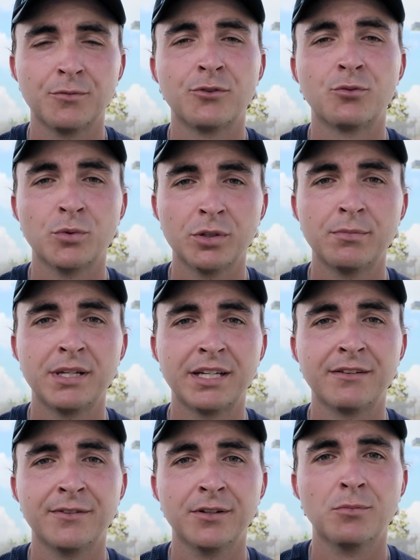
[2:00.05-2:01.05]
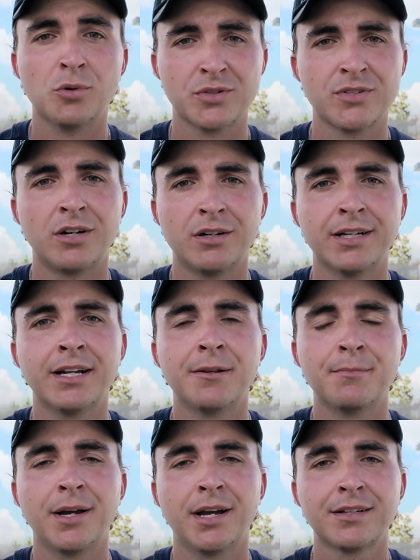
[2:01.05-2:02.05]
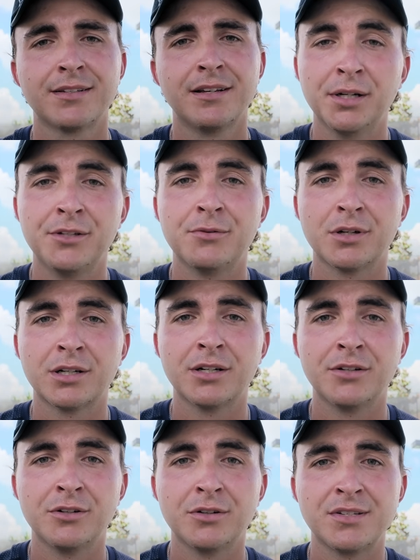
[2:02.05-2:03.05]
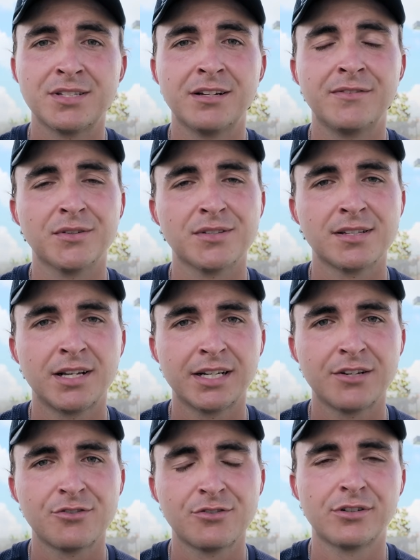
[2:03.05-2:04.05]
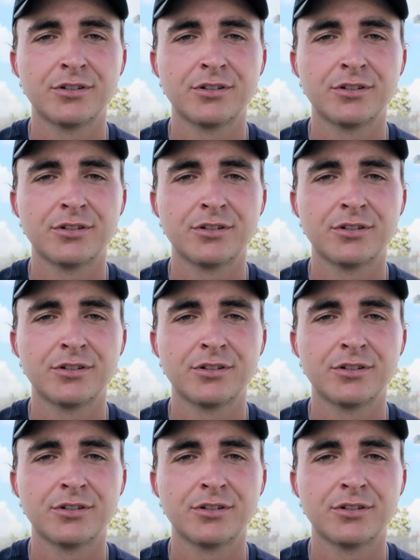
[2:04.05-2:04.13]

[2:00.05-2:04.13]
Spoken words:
which will make it feel more solid at impact, but you are gonna notice that it feels sluggish